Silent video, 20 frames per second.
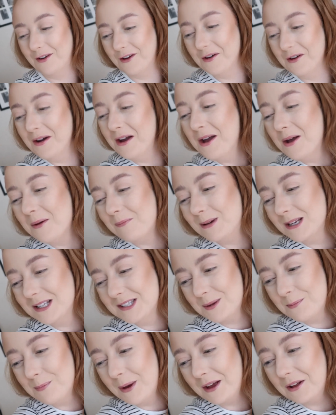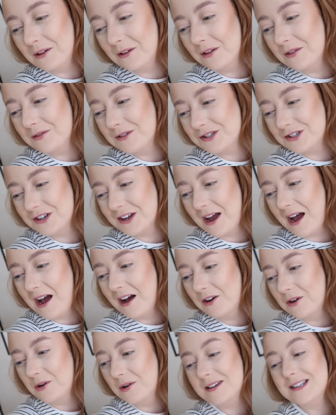though. Bitter Pill, the
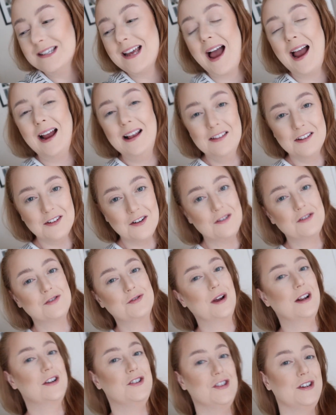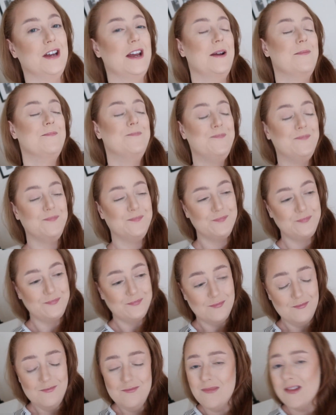Chicago Tylenol tragedy.
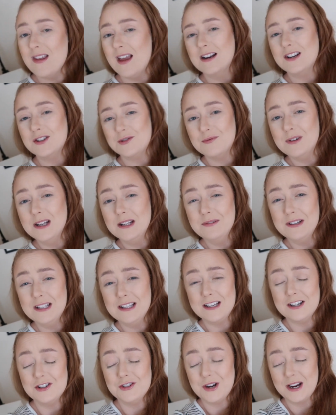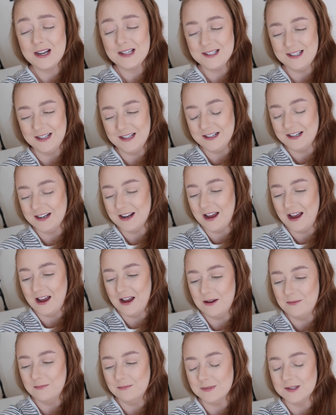It's really interesting.
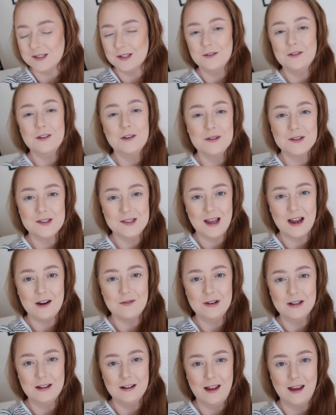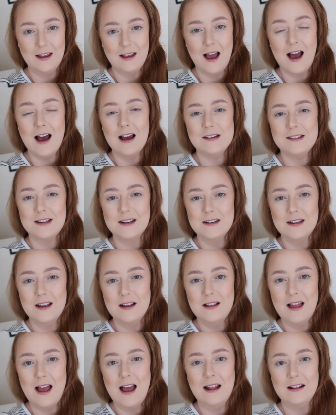So the others that I really like are
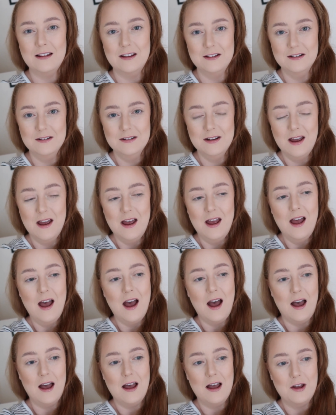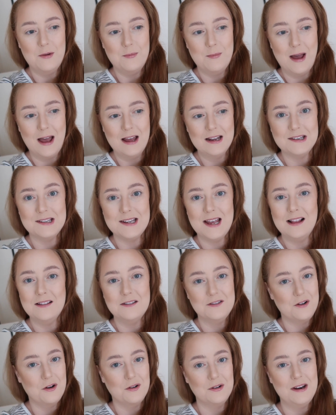Danielle Hallen and
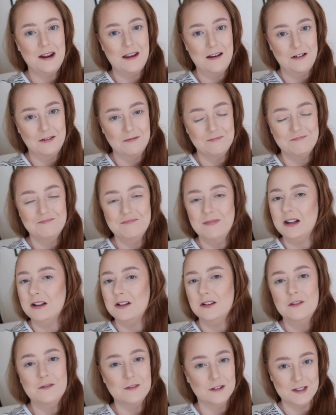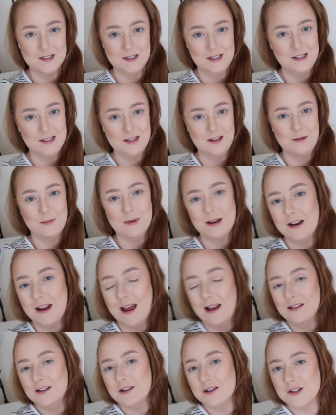Eleanor Neal. Love listening to them, and
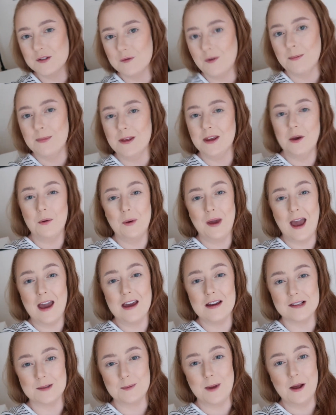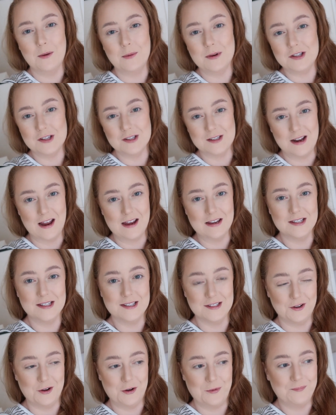Eleanor's from the UK as well, which is nice.
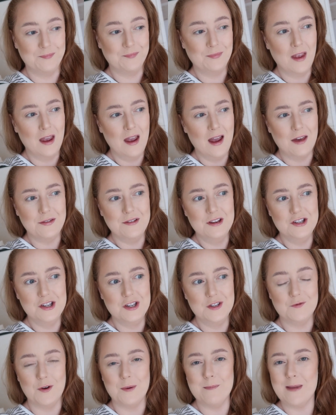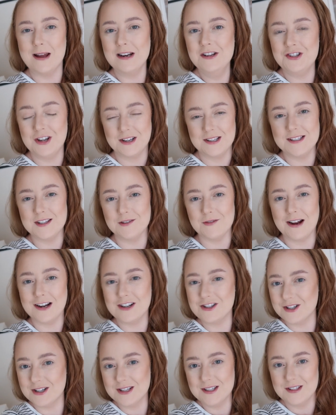So I think she's from Manchester
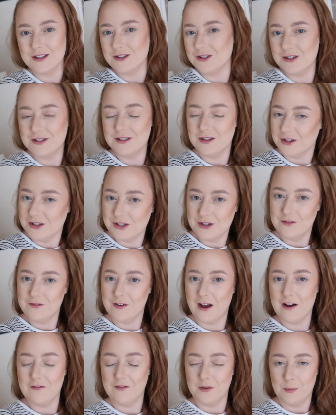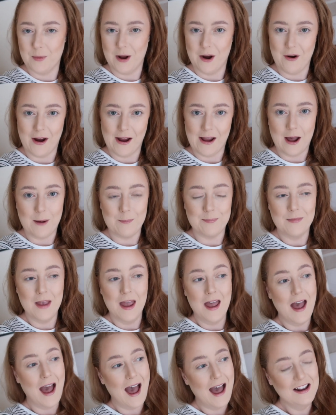actually, so she's not too far from where I am,
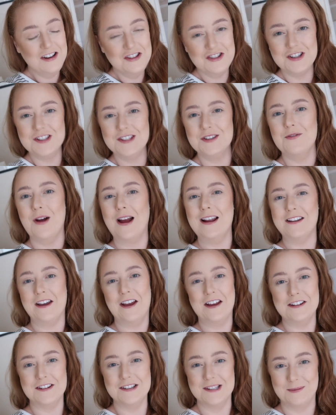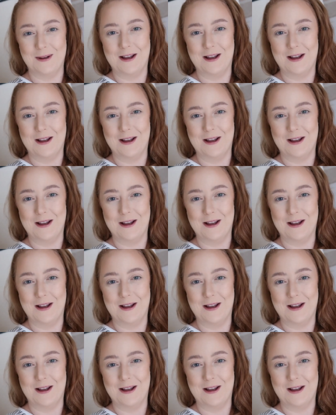and she's a redhead as